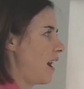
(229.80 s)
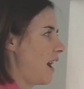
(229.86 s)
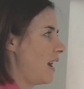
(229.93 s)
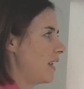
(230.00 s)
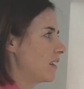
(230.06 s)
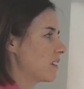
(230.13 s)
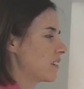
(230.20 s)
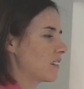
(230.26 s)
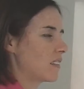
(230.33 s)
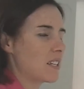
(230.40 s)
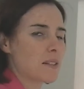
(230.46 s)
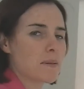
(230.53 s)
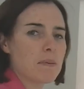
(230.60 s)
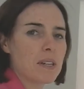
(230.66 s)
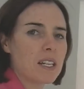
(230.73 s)
And
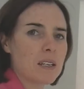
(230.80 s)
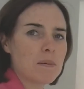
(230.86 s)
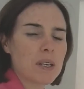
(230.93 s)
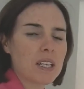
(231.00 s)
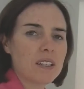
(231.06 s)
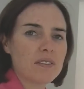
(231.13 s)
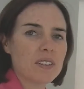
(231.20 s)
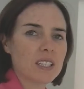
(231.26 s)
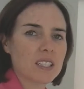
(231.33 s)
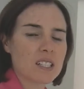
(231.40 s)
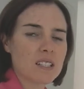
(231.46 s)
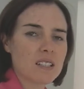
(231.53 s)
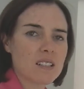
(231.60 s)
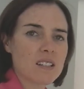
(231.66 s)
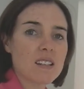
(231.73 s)
there's many, many
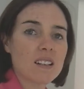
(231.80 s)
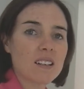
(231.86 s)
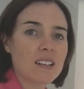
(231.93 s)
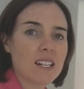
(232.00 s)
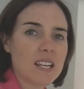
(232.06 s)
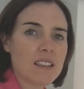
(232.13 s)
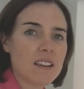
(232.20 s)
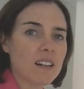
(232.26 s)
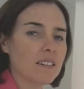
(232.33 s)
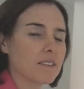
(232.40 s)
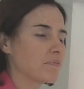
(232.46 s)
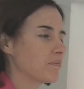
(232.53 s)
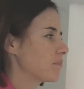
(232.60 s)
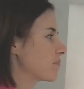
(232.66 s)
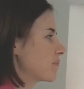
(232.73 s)
functions that are neither.
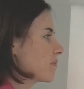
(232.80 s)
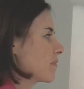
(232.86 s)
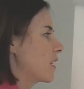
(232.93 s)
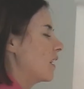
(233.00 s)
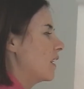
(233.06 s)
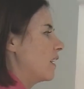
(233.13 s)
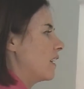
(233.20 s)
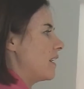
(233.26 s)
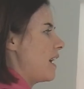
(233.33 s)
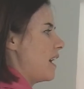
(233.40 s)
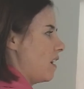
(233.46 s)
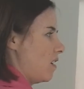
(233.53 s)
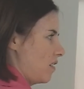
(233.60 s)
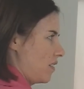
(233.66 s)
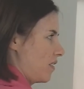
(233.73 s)

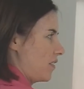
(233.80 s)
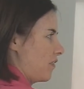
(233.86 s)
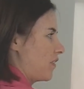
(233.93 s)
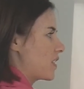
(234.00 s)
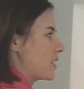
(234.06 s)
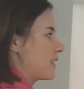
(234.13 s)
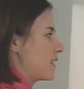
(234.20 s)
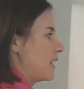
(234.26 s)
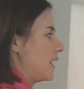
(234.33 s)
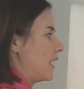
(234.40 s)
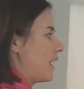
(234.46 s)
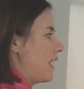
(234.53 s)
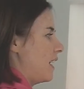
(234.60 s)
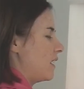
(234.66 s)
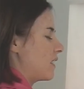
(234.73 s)
Now, for the
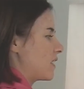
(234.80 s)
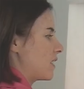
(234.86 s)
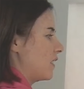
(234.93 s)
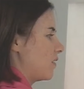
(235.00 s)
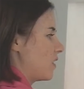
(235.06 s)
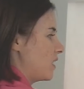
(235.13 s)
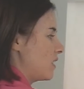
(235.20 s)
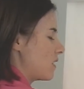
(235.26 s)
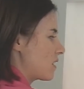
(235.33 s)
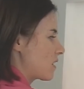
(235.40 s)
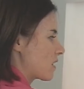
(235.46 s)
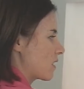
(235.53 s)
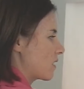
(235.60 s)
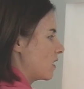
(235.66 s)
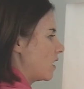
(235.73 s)
setting out of
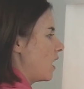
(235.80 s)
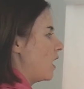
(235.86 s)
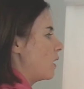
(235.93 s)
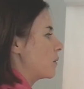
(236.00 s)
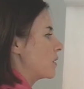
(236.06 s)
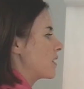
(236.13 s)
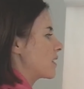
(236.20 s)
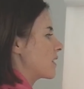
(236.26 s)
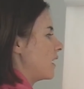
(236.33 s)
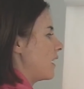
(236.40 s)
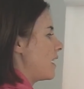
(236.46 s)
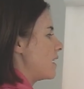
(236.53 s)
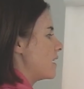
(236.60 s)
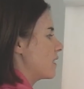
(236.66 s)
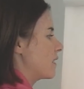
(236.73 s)
this, I would
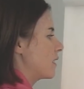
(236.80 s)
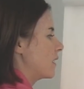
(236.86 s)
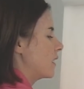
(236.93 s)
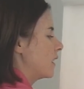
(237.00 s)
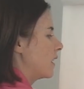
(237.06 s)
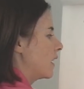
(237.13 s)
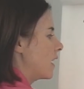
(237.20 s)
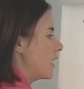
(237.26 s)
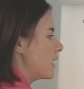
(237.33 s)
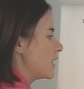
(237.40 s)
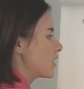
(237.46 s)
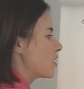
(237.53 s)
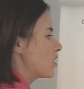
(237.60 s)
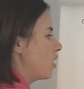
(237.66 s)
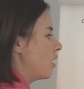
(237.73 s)
say
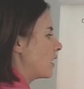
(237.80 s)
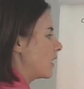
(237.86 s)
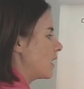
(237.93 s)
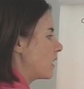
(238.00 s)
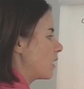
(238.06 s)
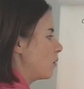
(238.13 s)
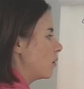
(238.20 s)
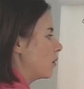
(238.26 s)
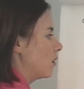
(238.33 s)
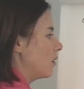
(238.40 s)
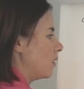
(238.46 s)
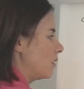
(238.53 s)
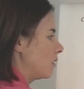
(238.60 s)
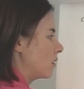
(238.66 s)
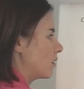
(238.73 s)
it's not equal
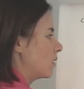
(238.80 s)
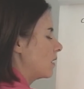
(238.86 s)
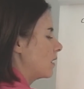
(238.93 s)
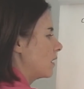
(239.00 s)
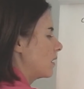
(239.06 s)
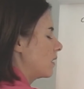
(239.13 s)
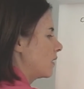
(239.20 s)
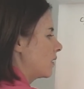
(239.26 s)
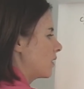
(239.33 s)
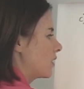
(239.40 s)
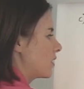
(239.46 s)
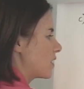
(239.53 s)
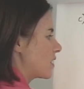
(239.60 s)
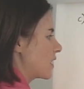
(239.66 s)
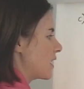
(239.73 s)

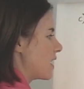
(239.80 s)
to